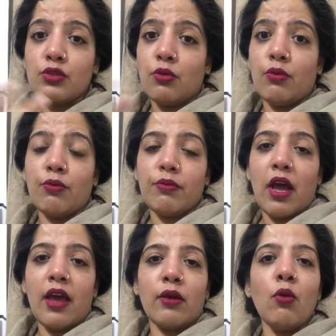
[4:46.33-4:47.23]
So
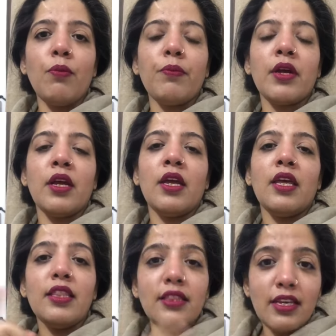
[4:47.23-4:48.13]
I hope
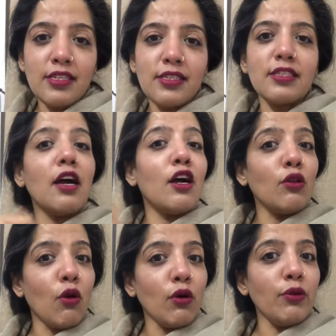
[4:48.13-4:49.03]
this,
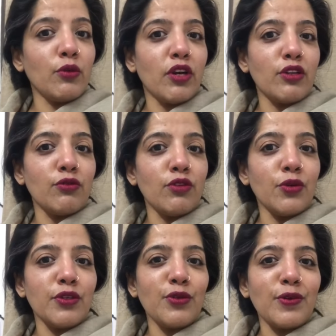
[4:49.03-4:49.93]
along with what I told
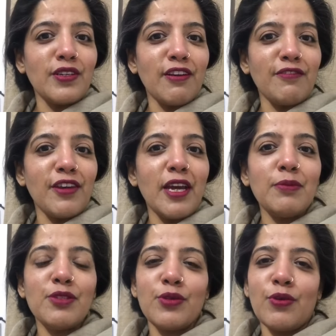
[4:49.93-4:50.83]
you as Dr. Navhya,
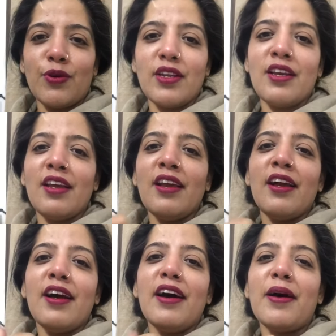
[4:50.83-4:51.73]
helps you
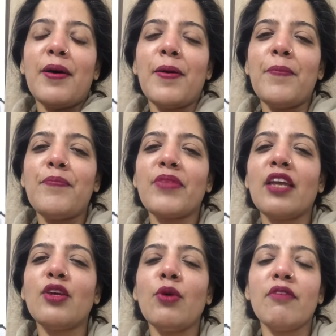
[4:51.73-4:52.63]
all.
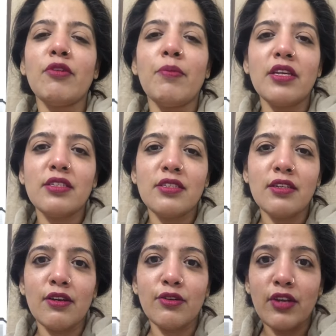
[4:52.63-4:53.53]
And you have the best
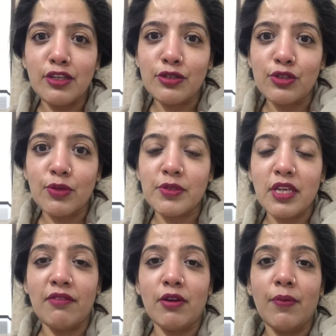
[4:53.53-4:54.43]
relationships
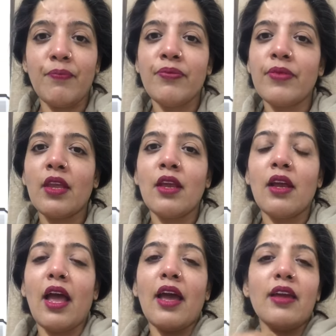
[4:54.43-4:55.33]
ever.
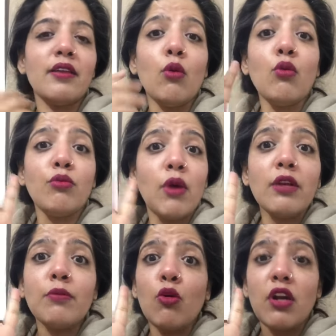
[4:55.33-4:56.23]
And
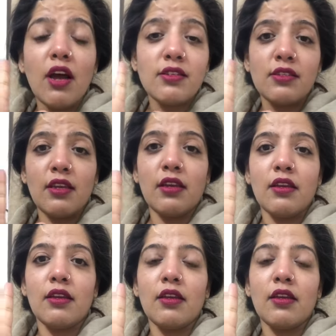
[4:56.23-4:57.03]
one more last thing.